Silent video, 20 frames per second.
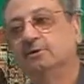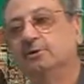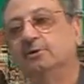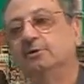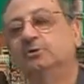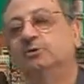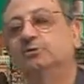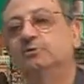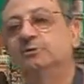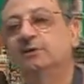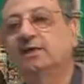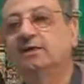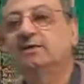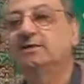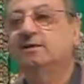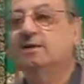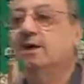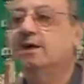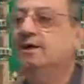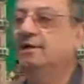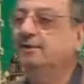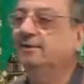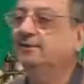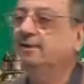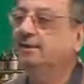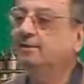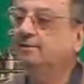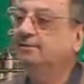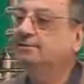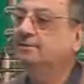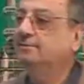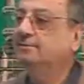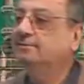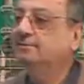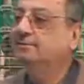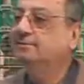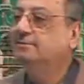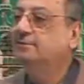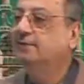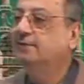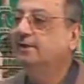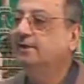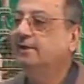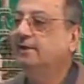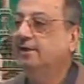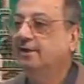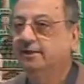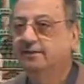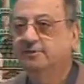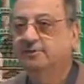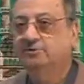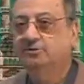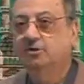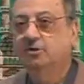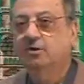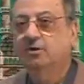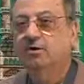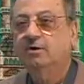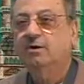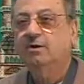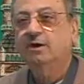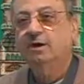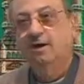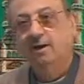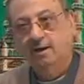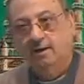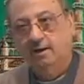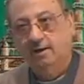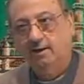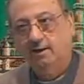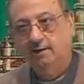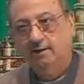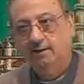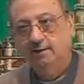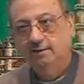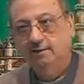You said qa'idan is your hal.